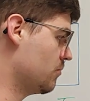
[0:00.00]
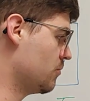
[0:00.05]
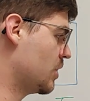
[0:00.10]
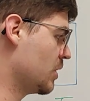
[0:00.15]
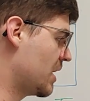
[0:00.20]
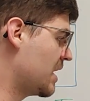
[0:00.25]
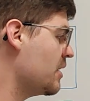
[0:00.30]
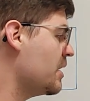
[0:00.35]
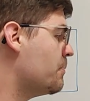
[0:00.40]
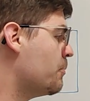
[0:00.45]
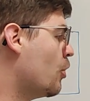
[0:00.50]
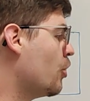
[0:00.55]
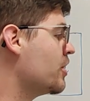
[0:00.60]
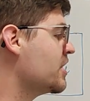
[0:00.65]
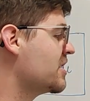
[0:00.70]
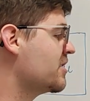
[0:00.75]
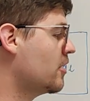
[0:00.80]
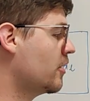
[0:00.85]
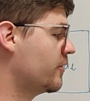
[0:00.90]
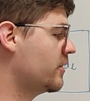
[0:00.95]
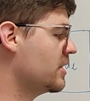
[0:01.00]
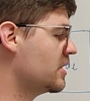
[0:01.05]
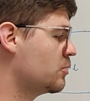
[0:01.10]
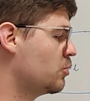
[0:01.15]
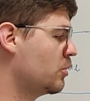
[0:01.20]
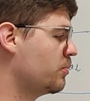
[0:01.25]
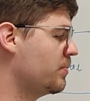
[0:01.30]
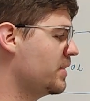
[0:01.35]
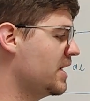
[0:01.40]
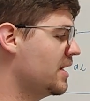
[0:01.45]
The key points of this
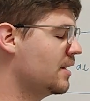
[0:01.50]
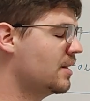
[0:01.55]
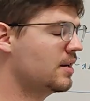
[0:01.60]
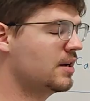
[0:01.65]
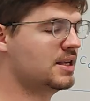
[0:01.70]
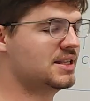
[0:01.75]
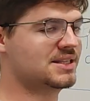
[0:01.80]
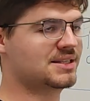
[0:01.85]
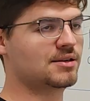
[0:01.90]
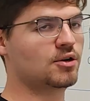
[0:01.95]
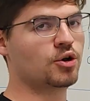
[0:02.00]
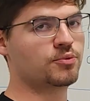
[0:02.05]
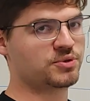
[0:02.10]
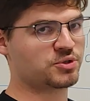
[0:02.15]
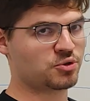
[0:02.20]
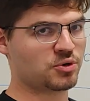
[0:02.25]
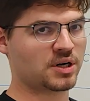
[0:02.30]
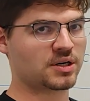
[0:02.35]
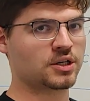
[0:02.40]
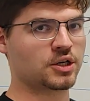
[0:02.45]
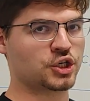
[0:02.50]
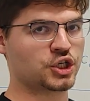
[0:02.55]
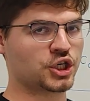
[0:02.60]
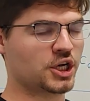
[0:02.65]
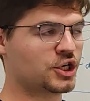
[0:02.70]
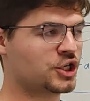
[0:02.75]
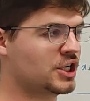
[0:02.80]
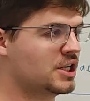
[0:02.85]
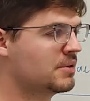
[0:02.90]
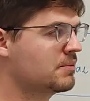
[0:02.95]
would be its obstructed
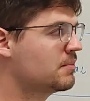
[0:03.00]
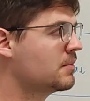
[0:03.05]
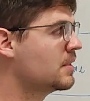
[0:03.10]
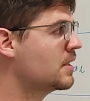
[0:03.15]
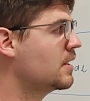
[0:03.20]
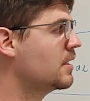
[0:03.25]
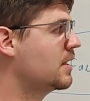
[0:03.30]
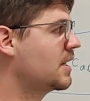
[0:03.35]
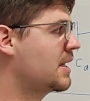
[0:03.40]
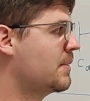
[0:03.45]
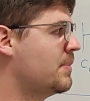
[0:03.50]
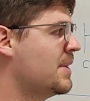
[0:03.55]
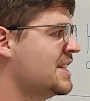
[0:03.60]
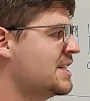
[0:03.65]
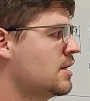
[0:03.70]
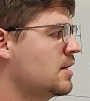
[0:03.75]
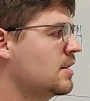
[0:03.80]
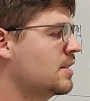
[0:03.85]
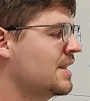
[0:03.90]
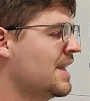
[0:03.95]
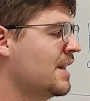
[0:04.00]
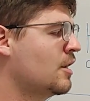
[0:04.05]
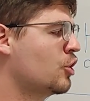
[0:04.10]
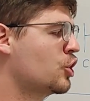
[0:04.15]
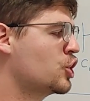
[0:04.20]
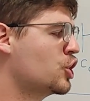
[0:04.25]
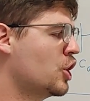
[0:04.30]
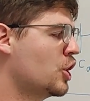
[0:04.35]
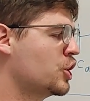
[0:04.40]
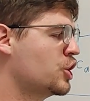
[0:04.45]
charging, the capacitor
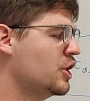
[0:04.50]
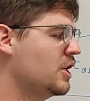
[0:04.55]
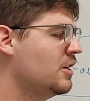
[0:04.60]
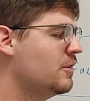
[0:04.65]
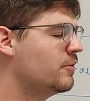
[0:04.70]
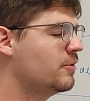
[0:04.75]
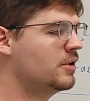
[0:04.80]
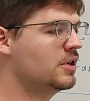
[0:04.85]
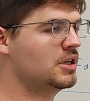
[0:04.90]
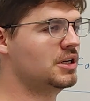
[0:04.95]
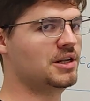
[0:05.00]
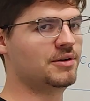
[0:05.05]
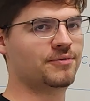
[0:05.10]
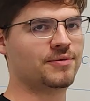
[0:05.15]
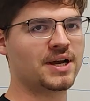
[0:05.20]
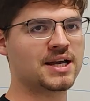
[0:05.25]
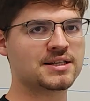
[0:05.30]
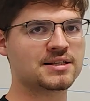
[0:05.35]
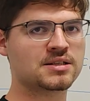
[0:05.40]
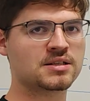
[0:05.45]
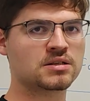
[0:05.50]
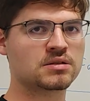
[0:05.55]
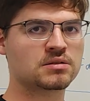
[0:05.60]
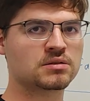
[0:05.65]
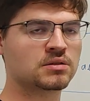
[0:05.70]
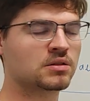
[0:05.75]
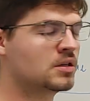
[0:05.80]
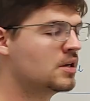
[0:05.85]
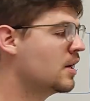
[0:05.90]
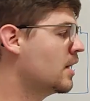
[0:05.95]
cannot charge infinitely fast,
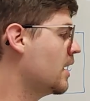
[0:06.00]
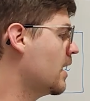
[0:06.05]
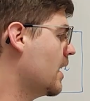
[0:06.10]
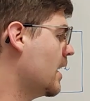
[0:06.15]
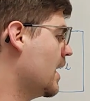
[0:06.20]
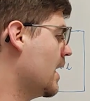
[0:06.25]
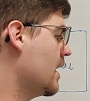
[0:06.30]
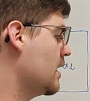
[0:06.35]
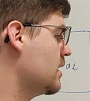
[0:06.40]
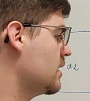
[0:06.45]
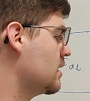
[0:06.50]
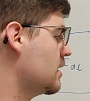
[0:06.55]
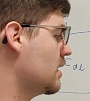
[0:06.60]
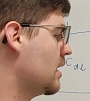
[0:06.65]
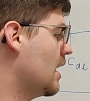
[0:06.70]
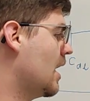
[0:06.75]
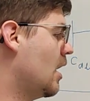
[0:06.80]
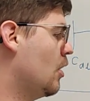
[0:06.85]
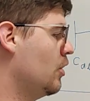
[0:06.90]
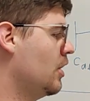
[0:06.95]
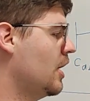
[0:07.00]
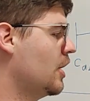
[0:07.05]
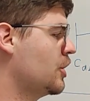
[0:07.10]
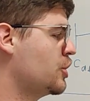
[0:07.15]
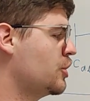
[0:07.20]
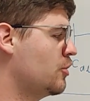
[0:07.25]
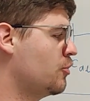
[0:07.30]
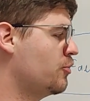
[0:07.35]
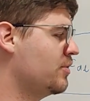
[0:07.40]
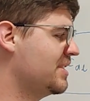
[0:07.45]
and how
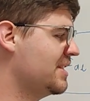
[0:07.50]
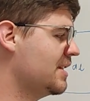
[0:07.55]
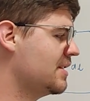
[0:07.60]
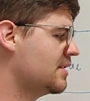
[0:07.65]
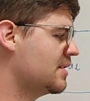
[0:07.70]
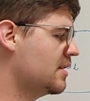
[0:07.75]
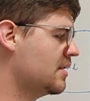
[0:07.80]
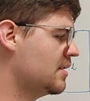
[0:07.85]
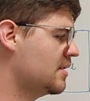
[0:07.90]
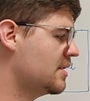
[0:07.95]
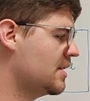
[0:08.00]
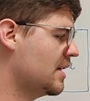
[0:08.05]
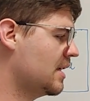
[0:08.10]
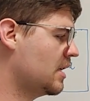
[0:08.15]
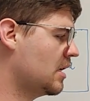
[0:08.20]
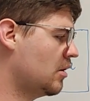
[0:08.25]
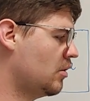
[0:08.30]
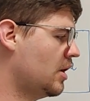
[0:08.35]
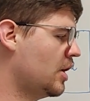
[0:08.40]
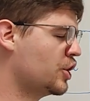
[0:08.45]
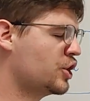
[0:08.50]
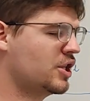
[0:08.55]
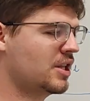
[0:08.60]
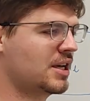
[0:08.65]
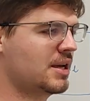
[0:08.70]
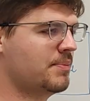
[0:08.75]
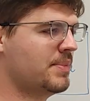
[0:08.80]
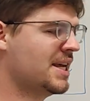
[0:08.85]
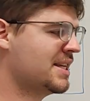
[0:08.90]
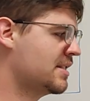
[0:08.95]
large the resistance and how large the
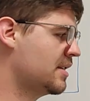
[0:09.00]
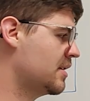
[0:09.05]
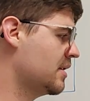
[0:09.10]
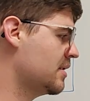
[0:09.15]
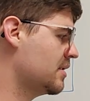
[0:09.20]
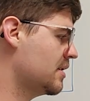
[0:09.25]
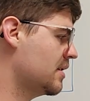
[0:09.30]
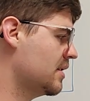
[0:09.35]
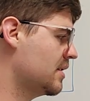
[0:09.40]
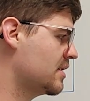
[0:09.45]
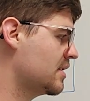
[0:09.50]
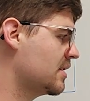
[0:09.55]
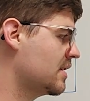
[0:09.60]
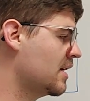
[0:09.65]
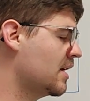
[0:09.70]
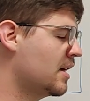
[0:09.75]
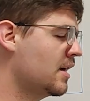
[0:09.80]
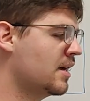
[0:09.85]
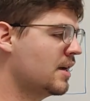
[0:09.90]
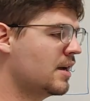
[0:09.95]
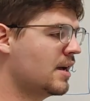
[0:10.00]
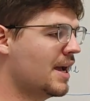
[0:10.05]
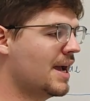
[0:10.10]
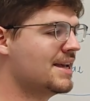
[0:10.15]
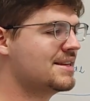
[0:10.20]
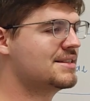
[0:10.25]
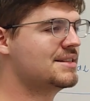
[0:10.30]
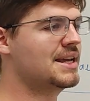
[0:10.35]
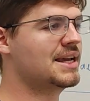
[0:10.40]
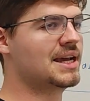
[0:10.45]
capacitance is.
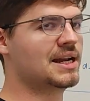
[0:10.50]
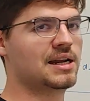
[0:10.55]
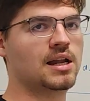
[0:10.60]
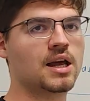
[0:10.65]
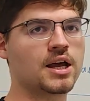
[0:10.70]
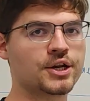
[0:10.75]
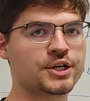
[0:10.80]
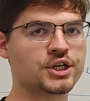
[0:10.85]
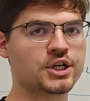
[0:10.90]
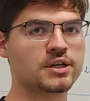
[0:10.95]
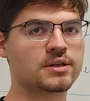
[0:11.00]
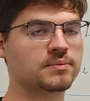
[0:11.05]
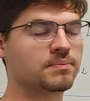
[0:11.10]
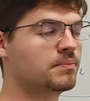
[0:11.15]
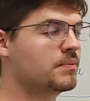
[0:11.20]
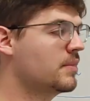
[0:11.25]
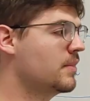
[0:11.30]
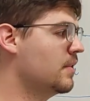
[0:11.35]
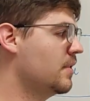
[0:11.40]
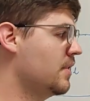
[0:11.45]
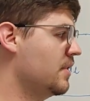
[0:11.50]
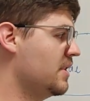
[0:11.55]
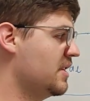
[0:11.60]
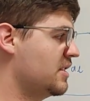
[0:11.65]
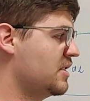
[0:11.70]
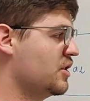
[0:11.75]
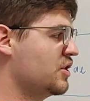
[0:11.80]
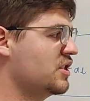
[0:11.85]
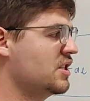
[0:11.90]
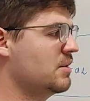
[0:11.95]
As they get larger,
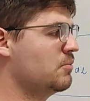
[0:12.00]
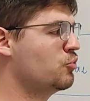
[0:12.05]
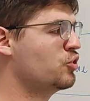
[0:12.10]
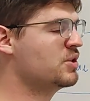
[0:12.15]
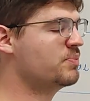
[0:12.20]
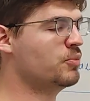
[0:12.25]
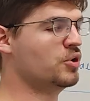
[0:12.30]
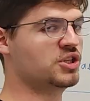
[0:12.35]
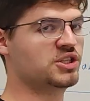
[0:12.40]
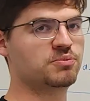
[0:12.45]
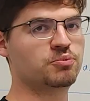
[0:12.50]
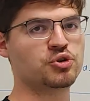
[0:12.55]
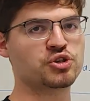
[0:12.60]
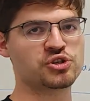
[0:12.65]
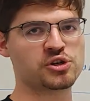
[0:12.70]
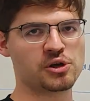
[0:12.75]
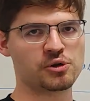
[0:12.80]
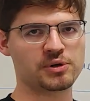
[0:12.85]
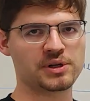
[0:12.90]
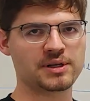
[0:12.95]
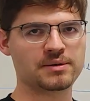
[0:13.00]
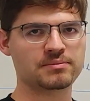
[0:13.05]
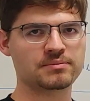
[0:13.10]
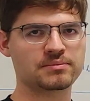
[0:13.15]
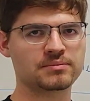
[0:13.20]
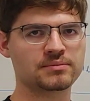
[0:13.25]
this system responds more slowly.